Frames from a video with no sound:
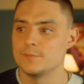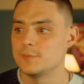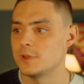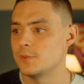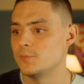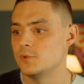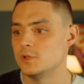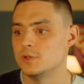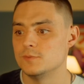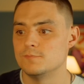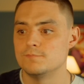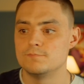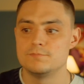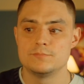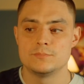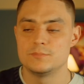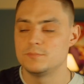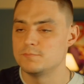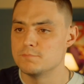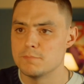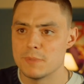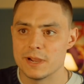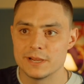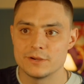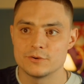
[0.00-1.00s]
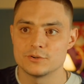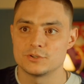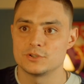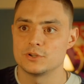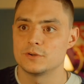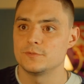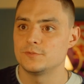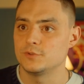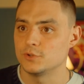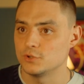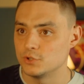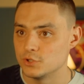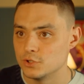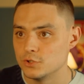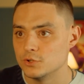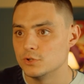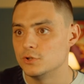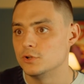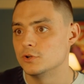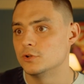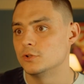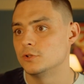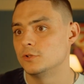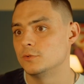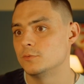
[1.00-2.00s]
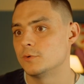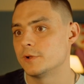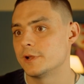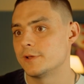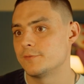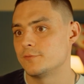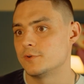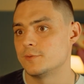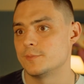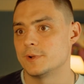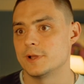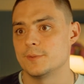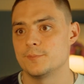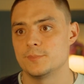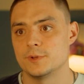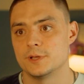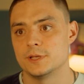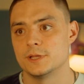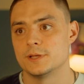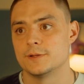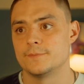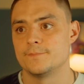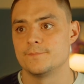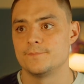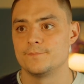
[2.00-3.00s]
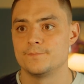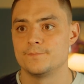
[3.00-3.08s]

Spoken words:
maybe Microsoft or Google, whatever it might be.